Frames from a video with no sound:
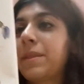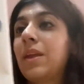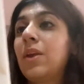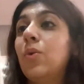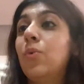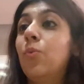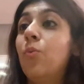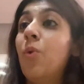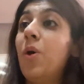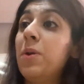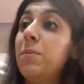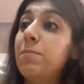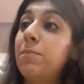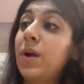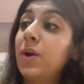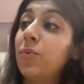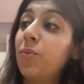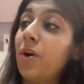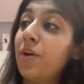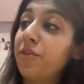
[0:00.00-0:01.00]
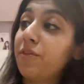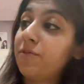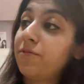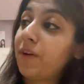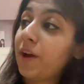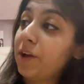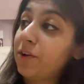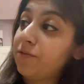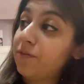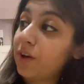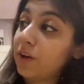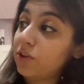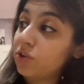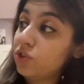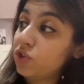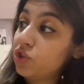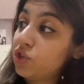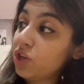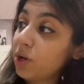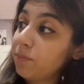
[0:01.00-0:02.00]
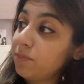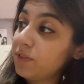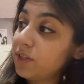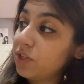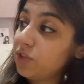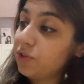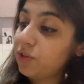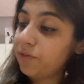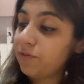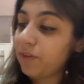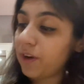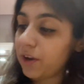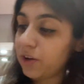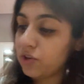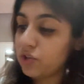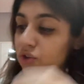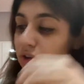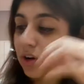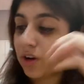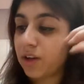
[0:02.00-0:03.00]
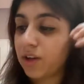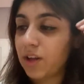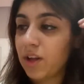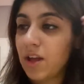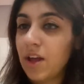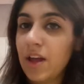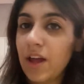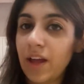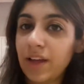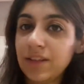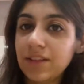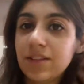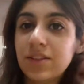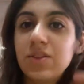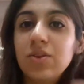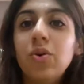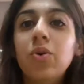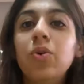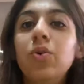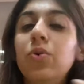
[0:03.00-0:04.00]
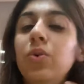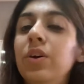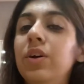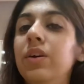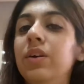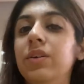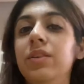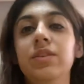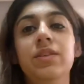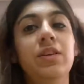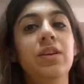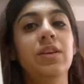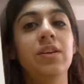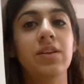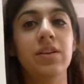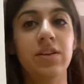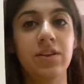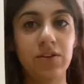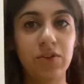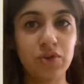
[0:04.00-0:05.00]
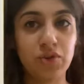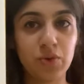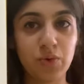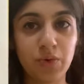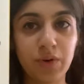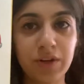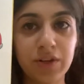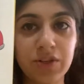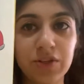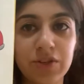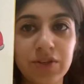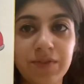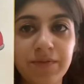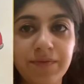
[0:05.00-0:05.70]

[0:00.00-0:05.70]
One by one, the firefighters jumped into the fire truck, and so did George.